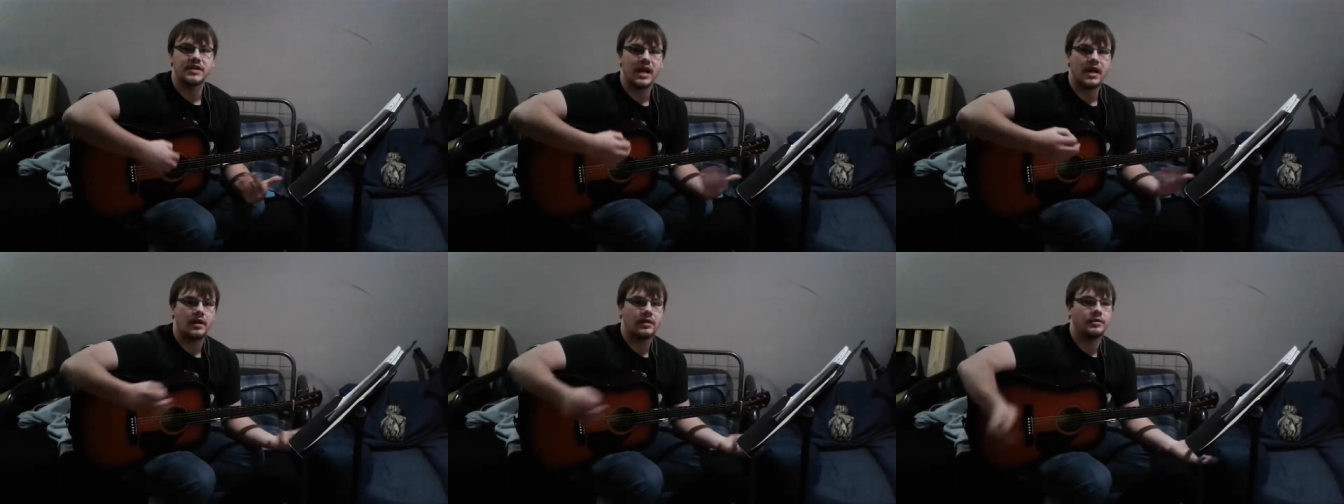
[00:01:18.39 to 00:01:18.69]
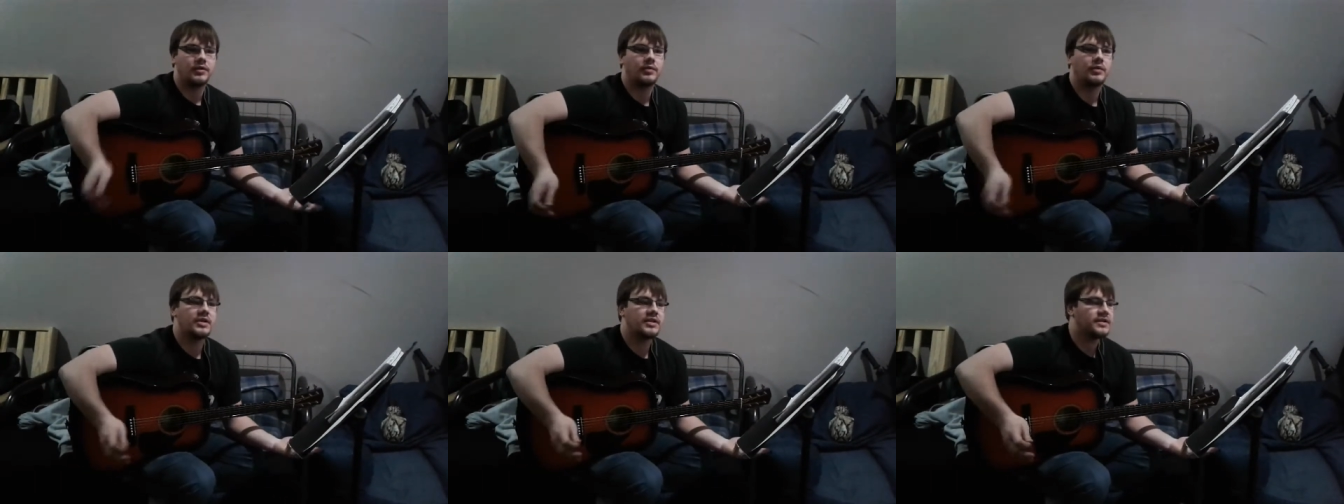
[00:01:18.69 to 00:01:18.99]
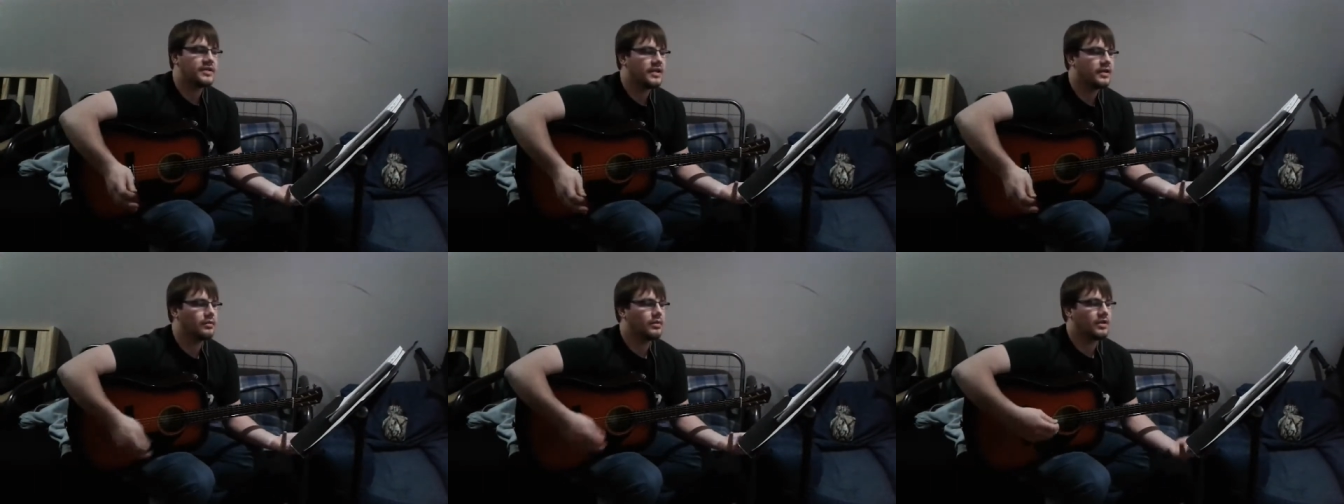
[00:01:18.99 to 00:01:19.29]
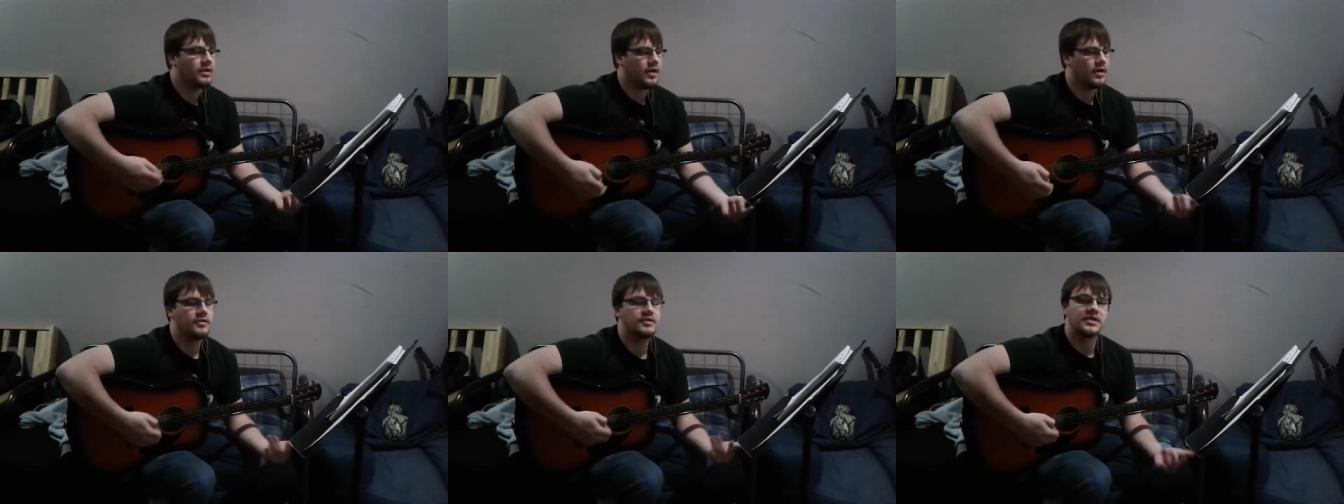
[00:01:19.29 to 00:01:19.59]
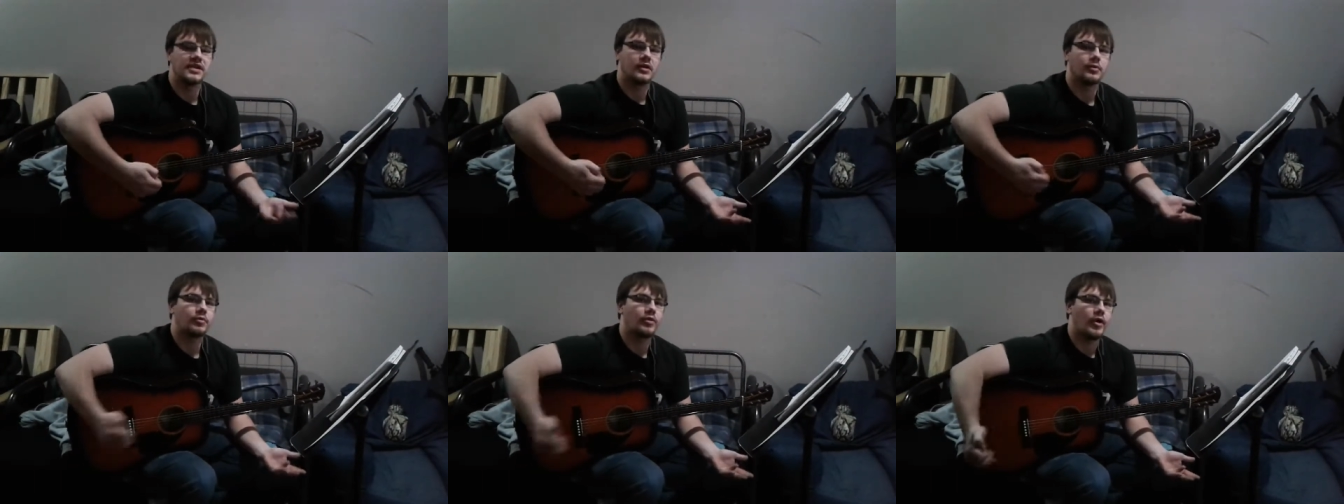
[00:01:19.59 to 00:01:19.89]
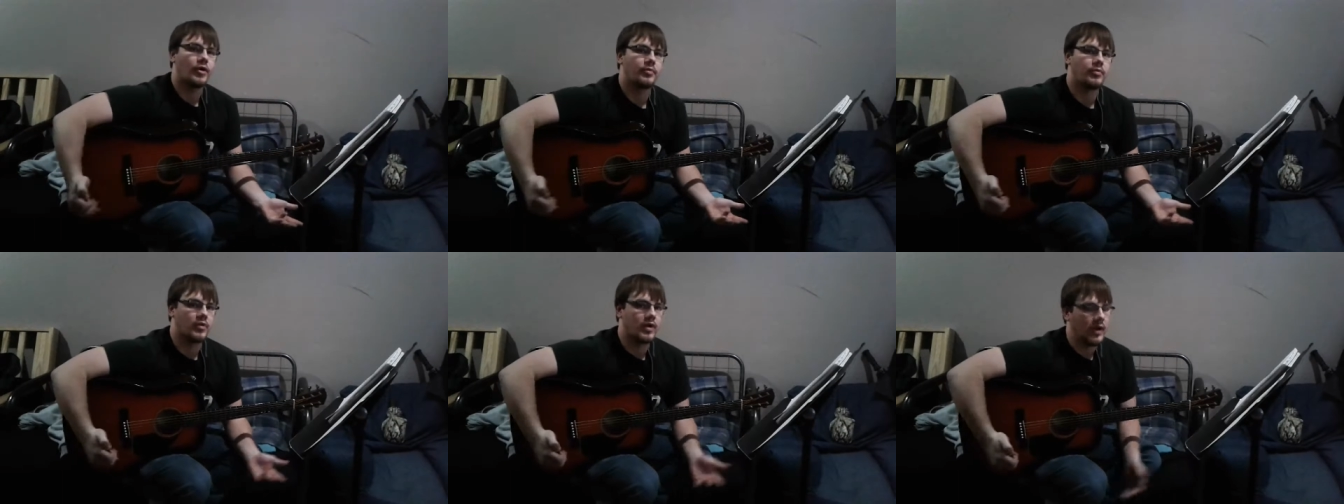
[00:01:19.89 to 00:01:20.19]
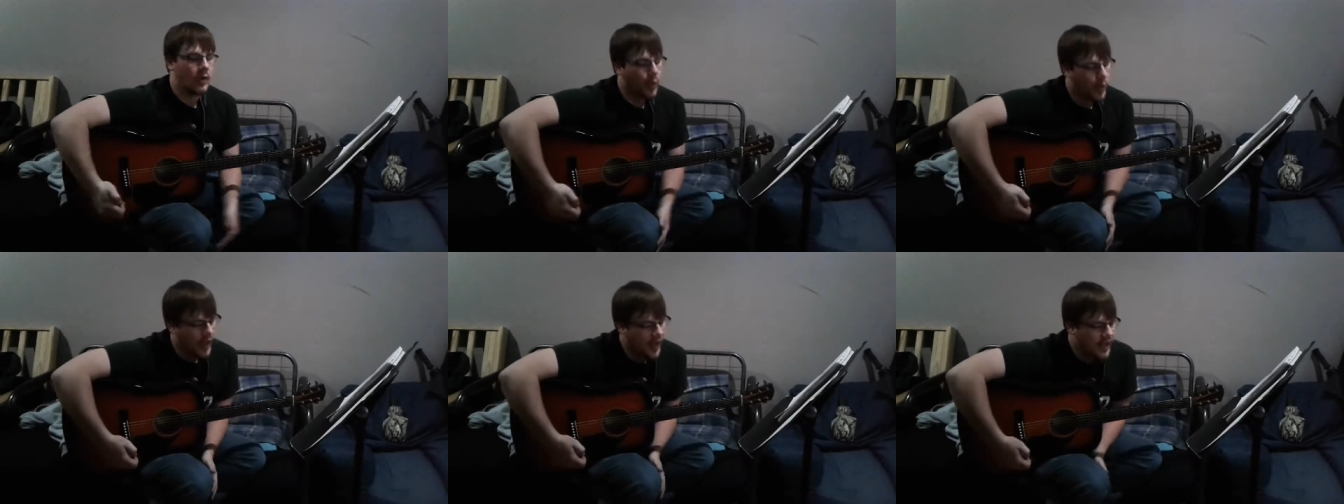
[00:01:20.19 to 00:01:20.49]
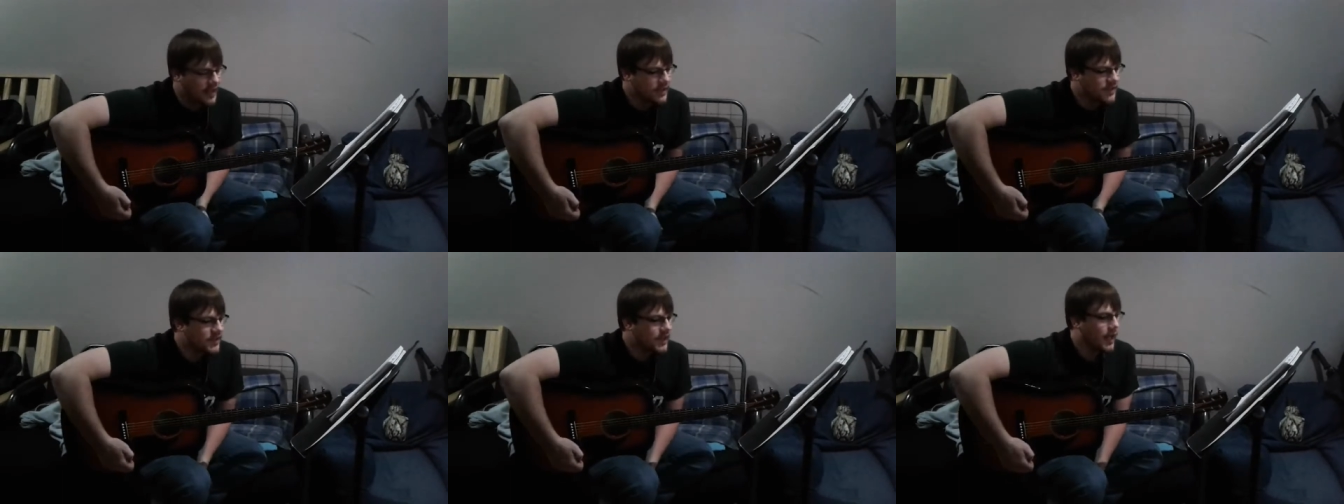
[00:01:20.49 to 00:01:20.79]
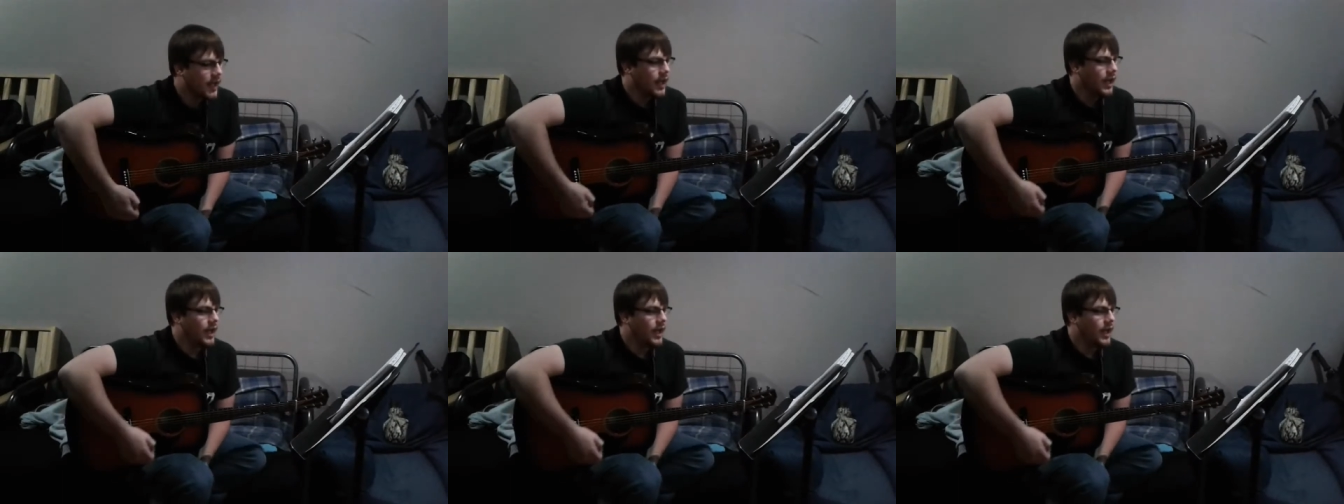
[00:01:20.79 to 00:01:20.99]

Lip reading: How do we deal with those in appropriate ways?